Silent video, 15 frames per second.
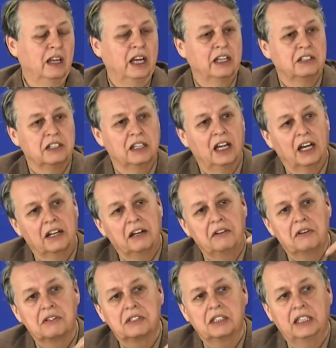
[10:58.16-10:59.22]
And to not
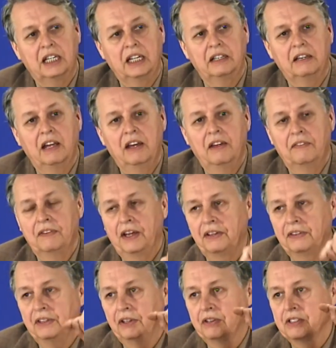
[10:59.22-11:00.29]
understand
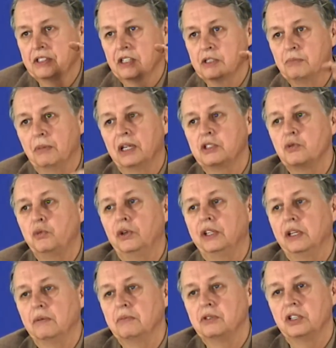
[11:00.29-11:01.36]
that there is as much
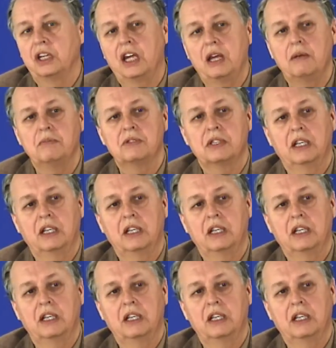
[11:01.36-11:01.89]
William James